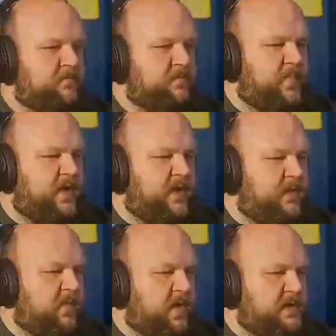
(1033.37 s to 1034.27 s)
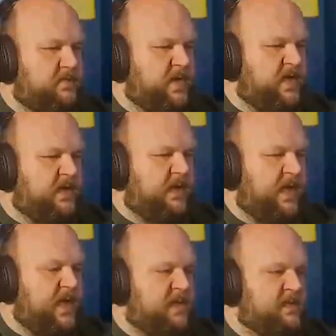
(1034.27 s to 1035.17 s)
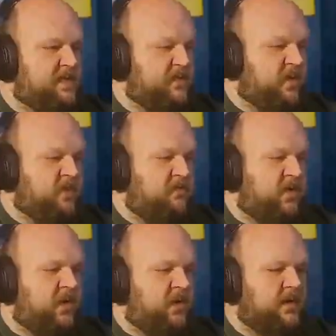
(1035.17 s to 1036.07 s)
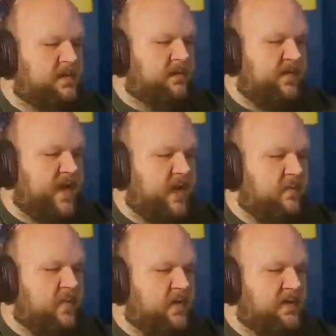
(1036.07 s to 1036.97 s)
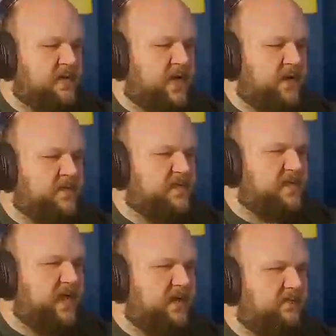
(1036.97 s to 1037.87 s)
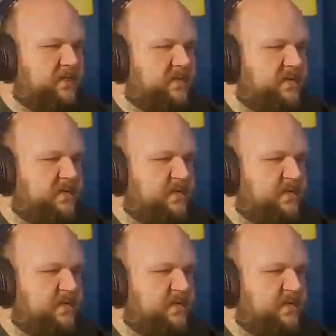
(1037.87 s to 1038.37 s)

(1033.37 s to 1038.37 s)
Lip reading: beating the boss immediately ends the run regardless of how much time is left.